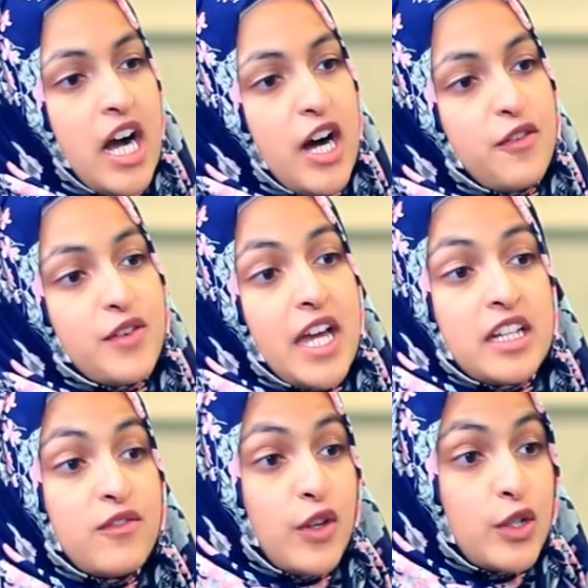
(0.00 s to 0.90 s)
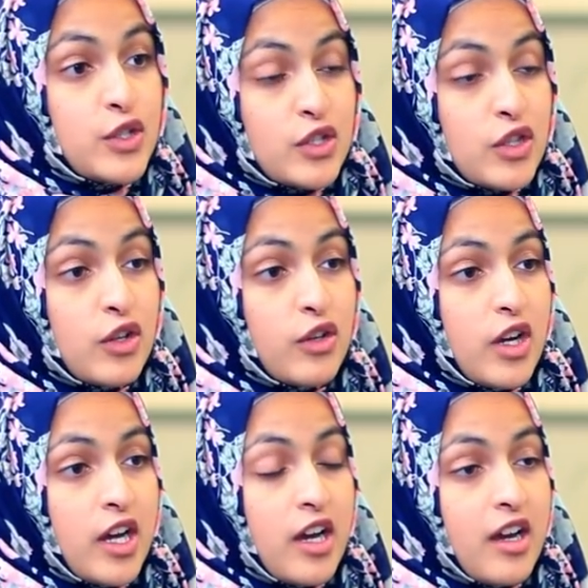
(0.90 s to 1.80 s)
of any verses in the,
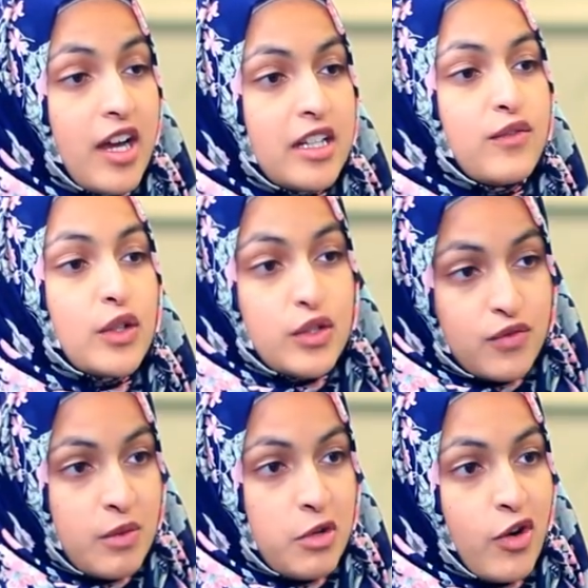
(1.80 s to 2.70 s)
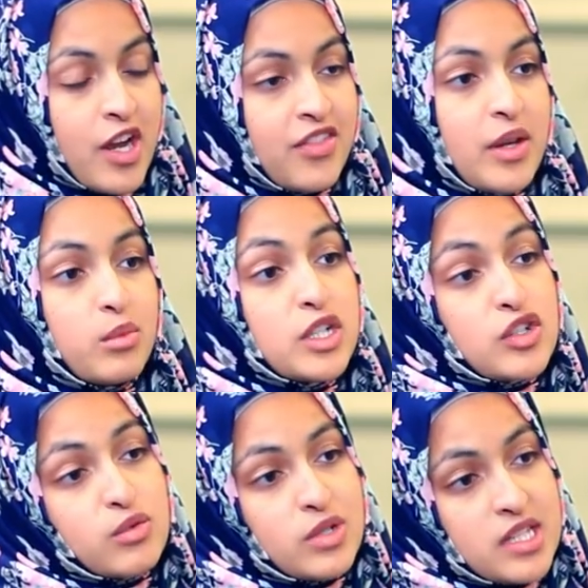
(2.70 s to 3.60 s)
uh, any verses from the Quran that we
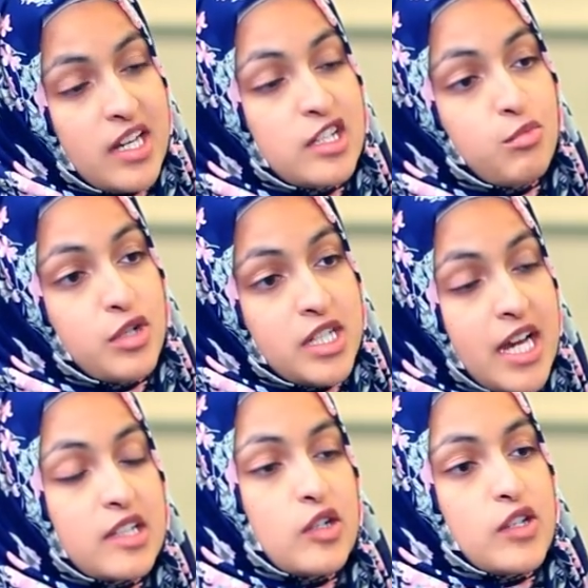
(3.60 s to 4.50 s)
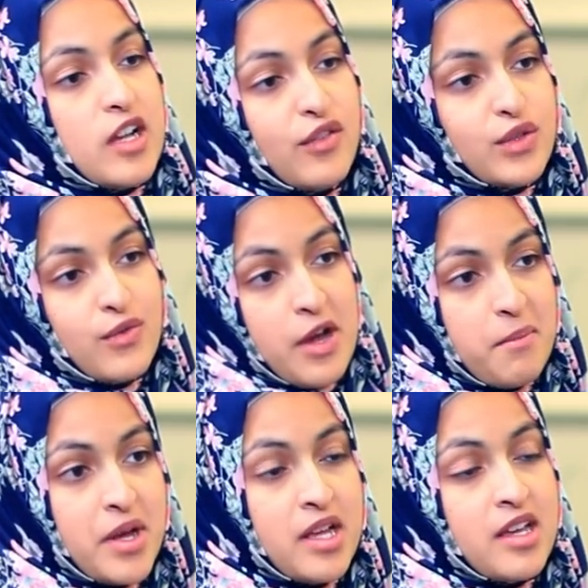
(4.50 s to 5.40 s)
should recite to protect ourselves
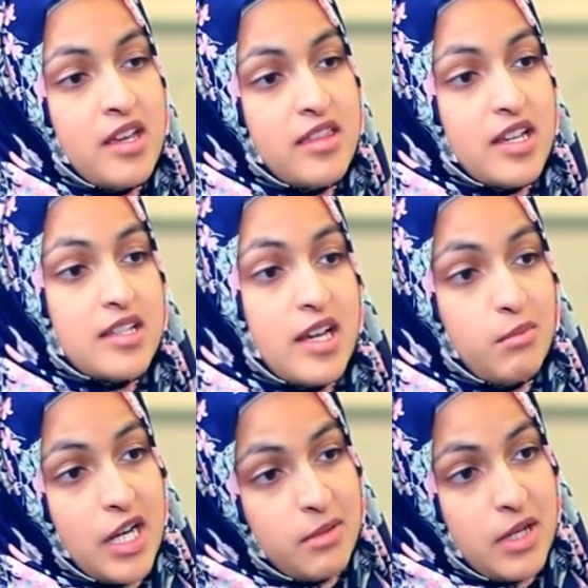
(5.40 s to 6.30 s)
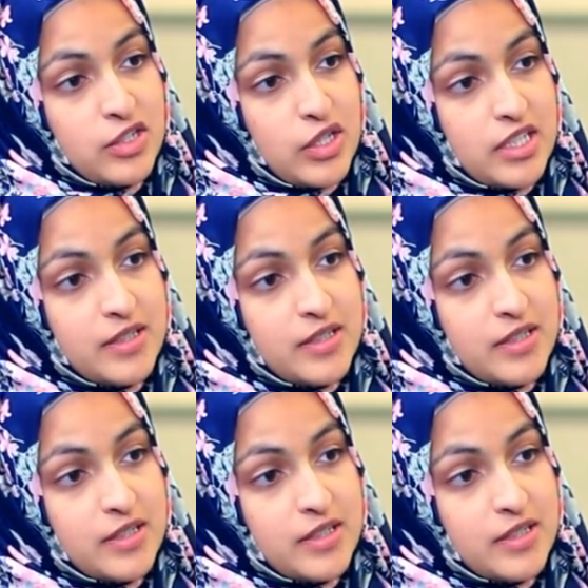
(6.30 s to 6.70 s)
from things like black magic?